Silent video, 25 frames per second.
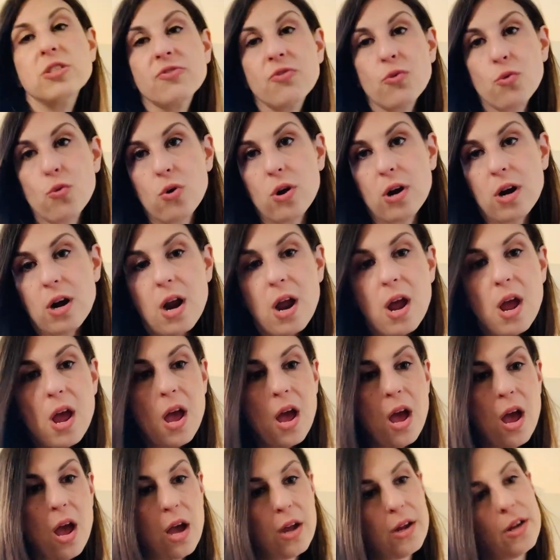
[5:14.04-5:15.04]
for,
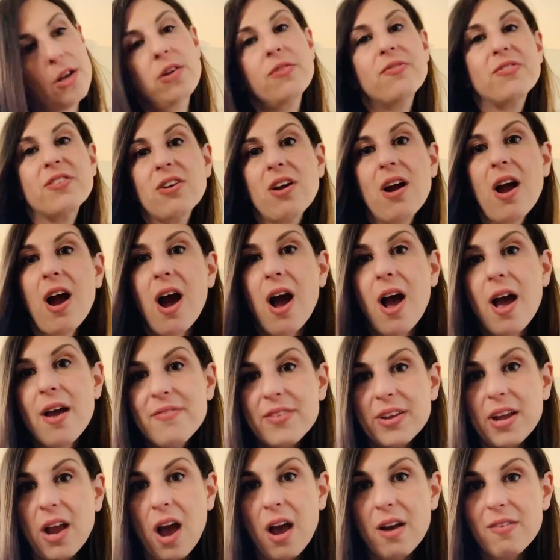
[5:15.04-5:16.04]
uh, you know, if you're hot,
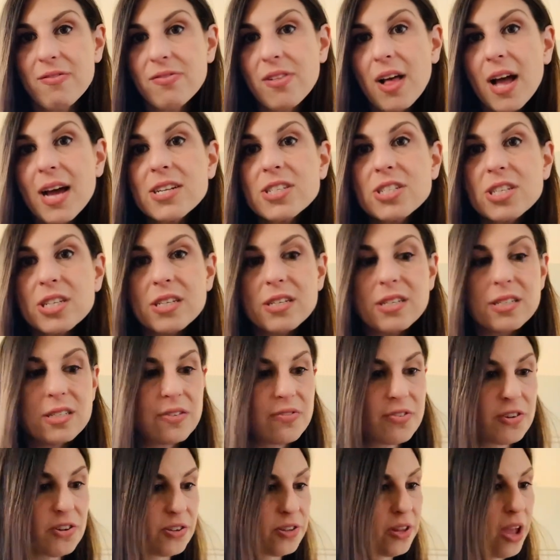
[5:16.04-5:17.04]
having hot flashes,
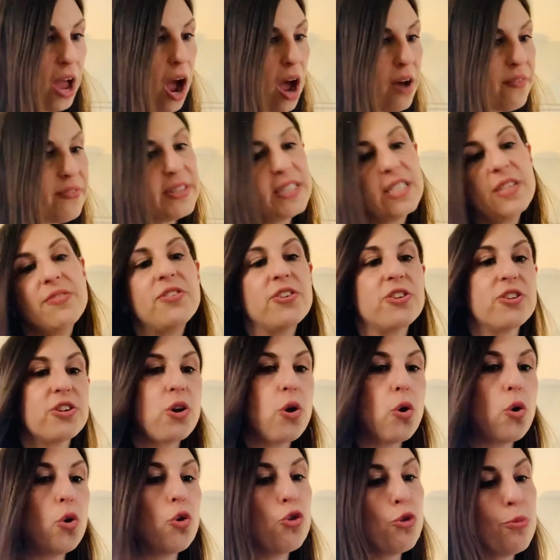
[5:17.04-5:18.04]
if you're in the office, if you're the
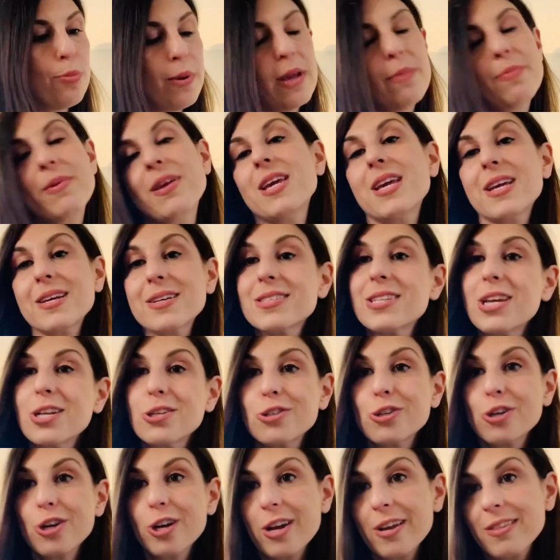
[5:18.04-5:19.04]
cold baby,
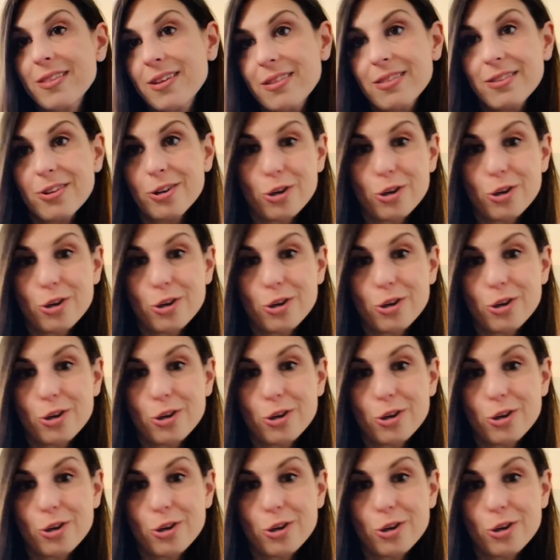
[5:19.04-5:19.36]
etc. I think they're